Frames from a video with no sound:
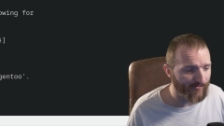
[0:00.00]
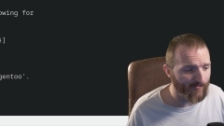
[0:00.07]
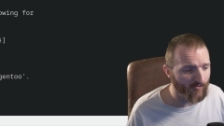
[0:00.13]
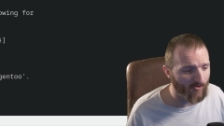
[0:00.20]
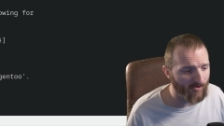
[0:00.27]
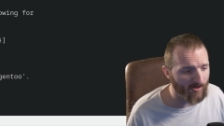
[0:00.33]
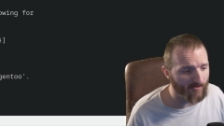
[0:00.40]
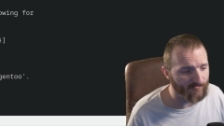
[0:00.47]

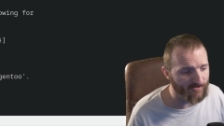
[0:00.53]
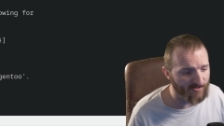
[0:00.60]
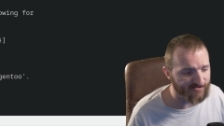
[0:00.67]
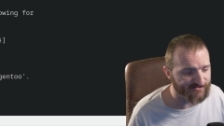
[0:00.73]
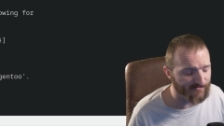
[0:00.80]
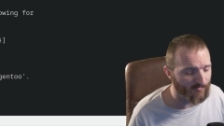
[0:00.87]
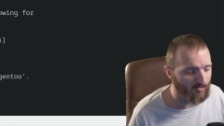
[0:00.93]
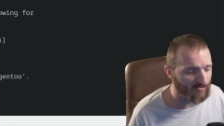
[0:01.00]
program does
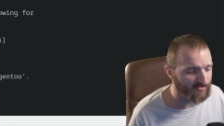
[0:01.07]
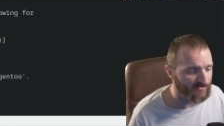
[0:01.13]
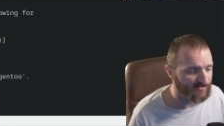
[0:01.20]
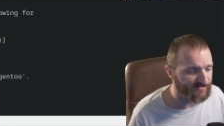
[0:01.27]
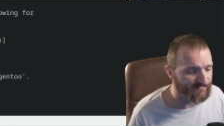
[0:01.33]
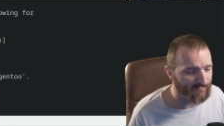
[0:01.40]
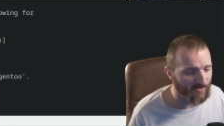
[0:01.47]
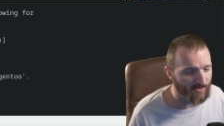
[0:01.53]
support
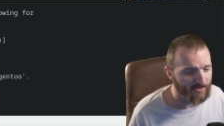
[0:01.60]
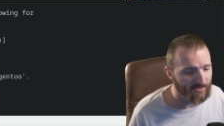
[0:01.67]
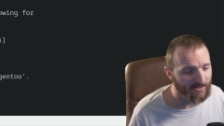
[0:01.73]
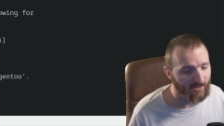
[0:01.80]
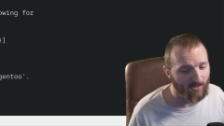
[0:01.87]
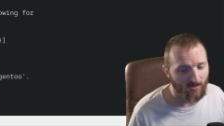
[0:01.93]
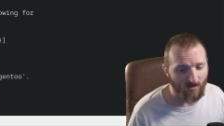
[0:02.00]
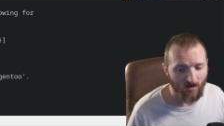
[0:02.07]
this, but
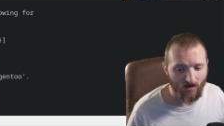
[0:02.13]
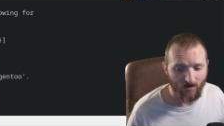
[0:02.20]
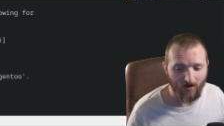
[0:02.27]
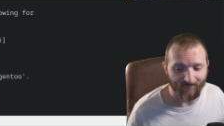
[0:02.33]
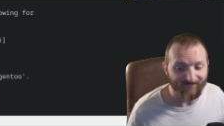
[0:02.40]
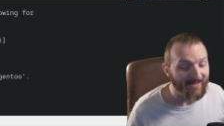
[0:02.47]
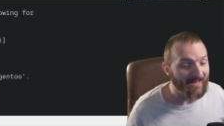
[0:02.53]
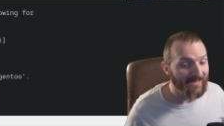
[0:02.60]

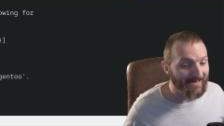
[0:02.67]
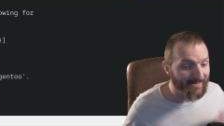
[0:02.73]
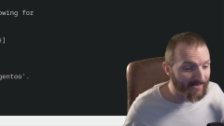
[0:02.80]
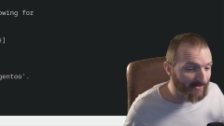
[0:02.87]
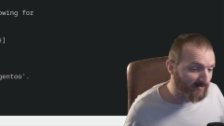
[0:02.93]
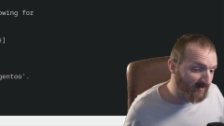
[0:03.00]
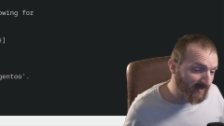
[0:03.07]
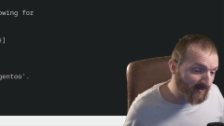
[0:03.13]
um,
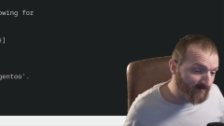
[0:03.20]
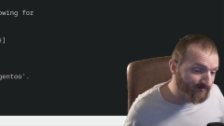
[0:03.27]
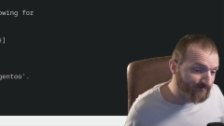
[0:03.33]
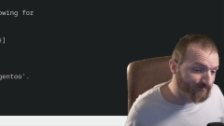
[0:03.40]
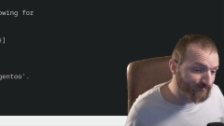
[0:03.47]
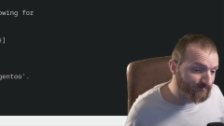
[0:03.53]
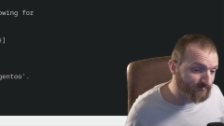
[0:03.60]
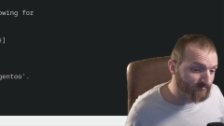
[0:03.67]
if
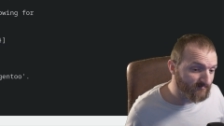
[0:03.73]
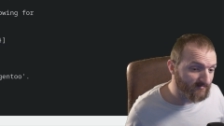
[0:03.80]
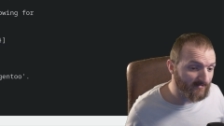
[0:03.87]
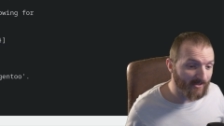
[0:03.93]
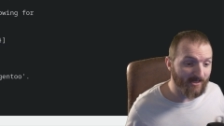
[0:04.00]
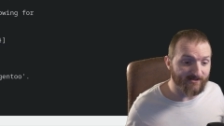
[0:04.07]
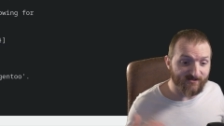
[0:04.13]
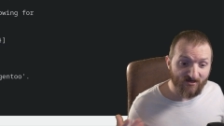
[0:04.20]

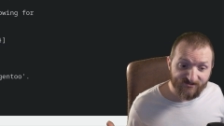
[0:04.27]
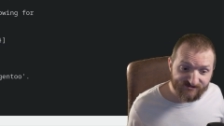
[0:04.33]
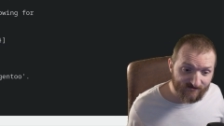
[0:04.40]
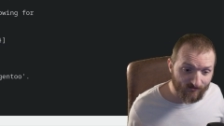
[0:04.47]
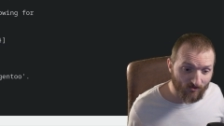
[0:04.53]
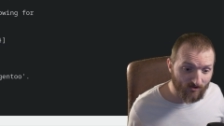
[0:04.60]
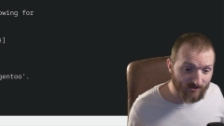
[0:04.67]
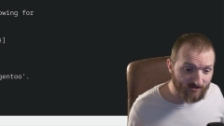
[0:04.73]
it does
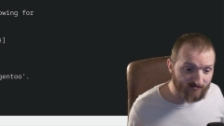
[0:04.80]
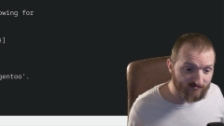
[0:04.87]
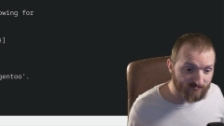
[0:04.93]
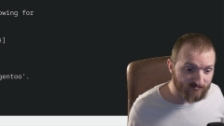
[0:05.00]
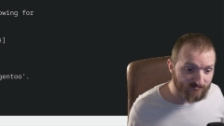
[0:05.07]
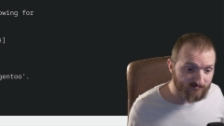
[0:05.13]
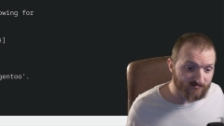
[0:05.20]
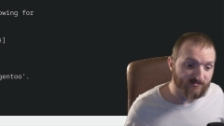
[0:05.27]
support it,
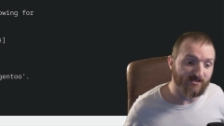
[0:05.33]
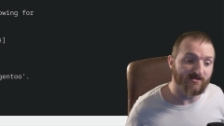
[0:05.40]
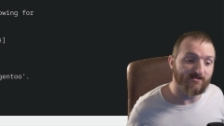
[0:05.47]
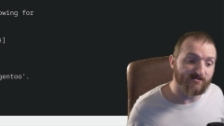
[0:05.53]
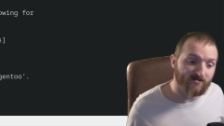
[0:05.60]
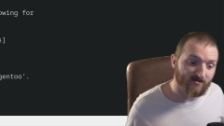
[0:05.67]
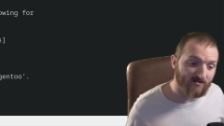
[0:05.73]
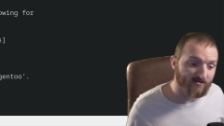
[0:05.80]

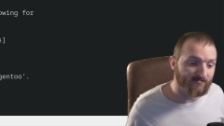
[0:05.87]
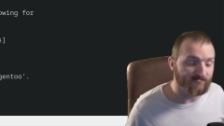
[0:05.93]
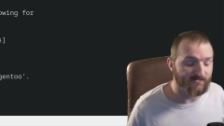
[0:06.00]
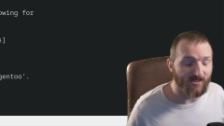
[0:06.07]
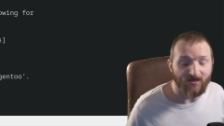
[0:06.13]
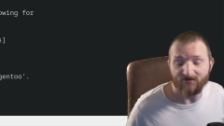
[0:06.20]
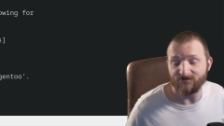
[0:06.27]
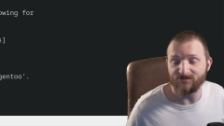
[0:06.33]
then um,
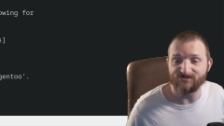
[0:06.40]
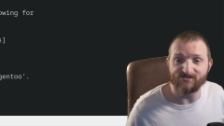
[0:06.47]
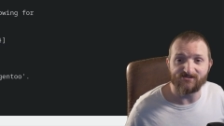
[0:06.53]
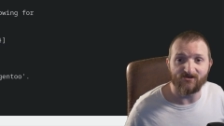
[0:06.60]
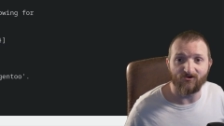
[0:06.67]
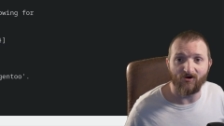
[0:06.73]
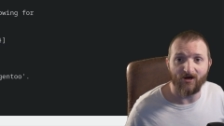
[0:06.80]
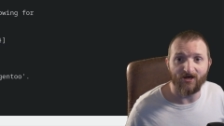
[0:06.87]
yeah, this is
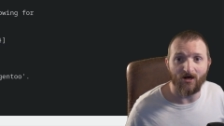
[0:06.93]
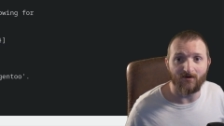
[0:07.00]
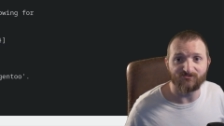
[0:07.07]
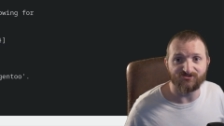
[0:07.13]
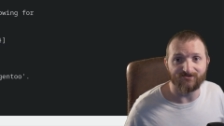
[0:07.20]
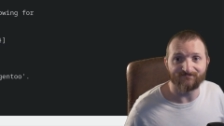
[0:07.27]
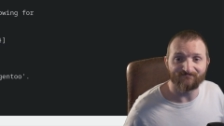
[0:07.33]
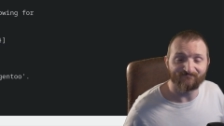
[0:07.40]
a great option.